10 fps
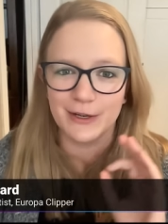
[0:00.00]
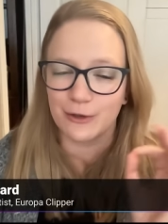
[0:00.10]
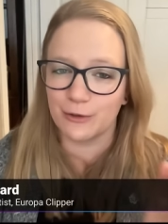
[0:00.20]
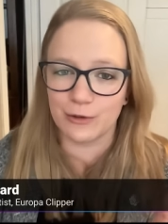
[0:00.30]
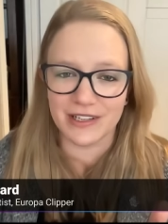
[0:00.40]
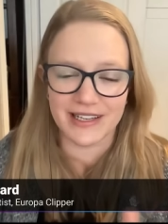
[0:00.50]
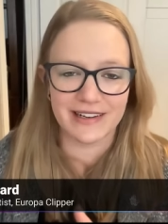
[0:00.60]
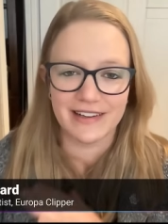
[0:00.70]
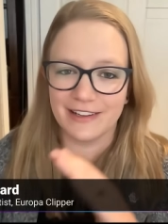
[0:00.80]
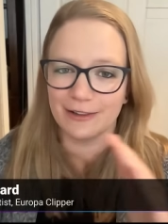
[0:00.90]
Google
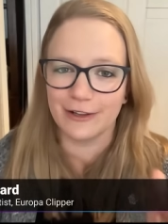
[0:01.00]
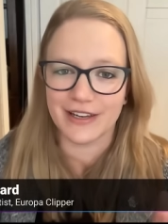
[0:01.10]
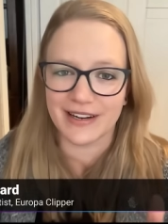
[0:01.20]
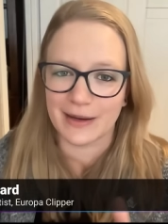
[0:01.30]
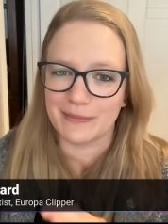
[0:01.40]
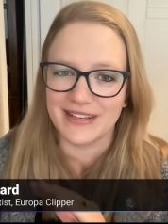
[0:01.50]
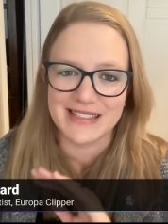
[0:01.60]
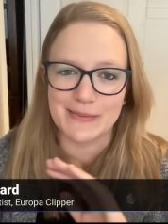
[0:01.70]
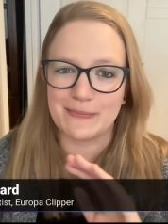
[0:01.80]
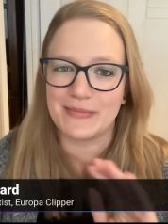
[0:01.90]
it, look it up.
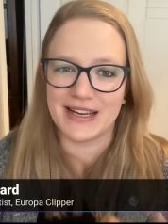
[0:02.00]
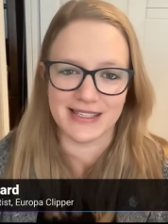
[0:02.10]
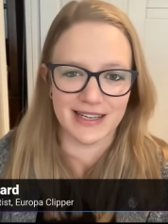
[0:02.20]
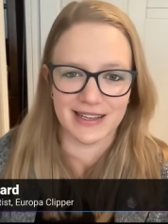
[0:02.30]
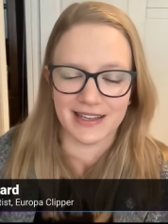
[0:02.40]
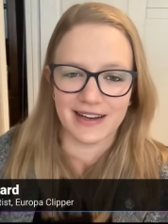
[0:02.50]
It's amazing.